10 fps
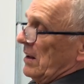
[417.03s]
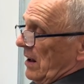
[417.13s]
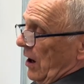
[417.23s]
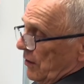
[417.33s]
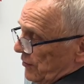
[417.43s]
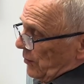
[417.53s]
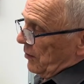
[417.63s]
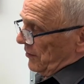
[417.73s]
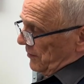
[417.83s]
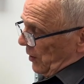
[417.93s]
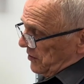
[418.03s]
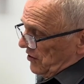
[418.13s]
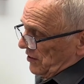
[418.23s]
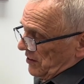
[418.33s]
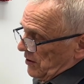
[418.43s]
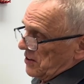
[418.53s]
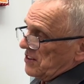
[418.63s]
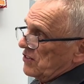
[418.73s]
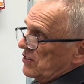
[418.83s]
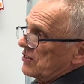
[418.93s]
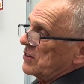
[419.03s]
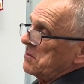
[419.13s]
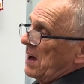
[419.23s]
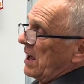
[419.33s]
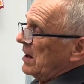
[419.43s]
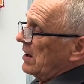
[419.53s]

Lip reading: Overall, the voltage on the earthing system and